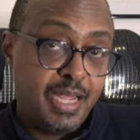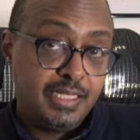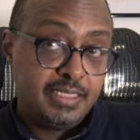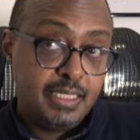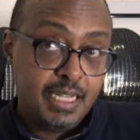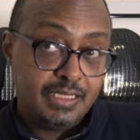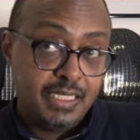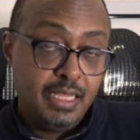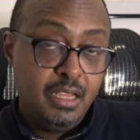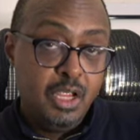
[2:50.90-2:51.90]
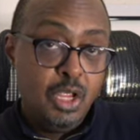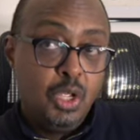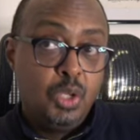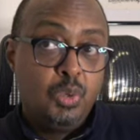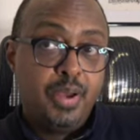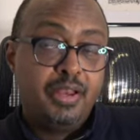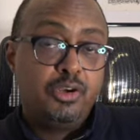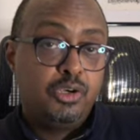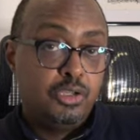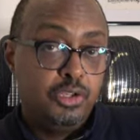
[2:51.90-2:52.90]
Haile Selassie, who had
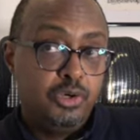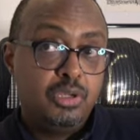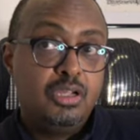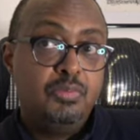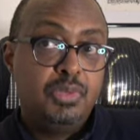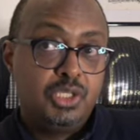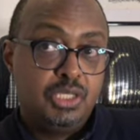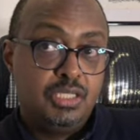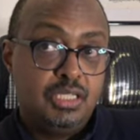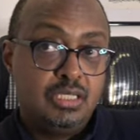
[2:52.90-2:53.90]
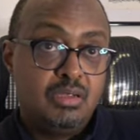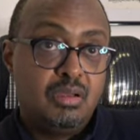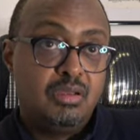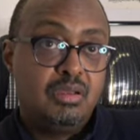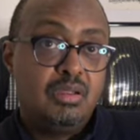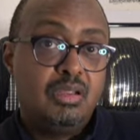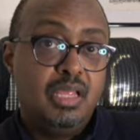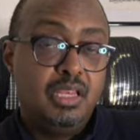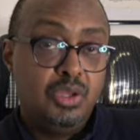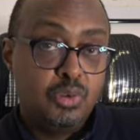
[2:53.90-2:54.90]
earlier commissioned it
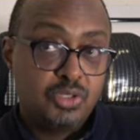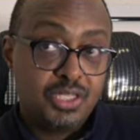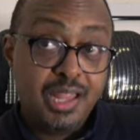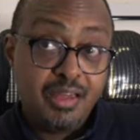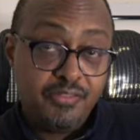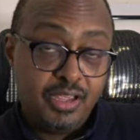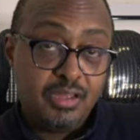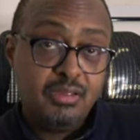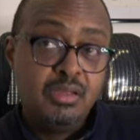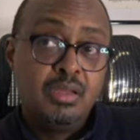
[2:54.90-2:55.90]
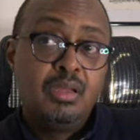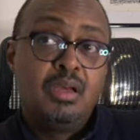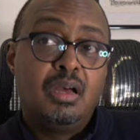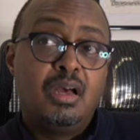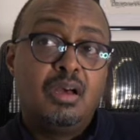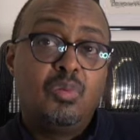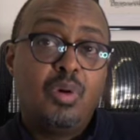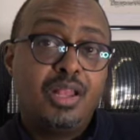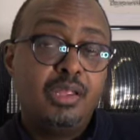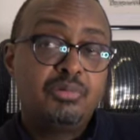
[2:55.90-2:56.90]
in Yugoslavia
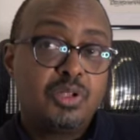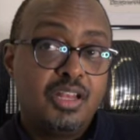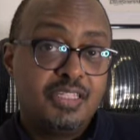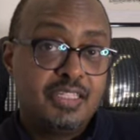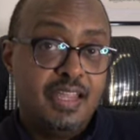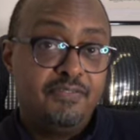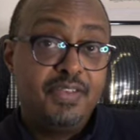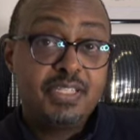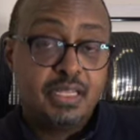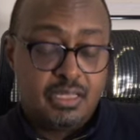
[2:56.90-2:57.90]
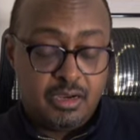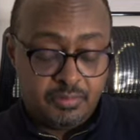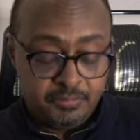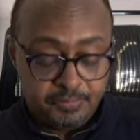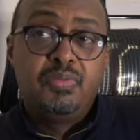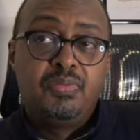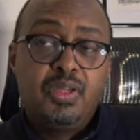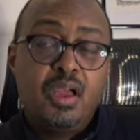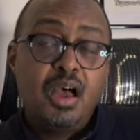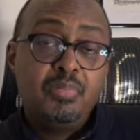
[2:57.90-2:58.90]
while he was on a state visit there.
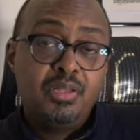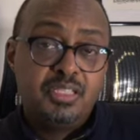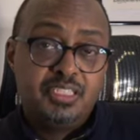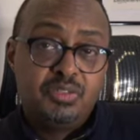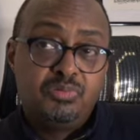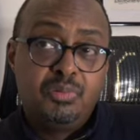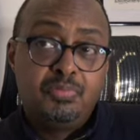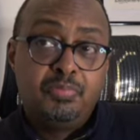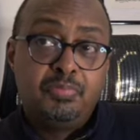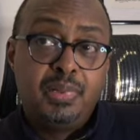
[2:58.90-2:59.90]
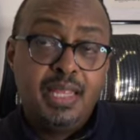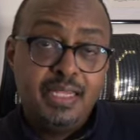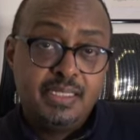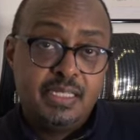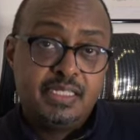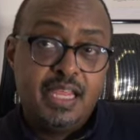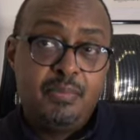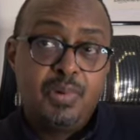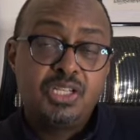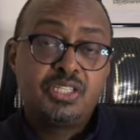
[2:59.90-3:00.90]
The obelisk replaces a much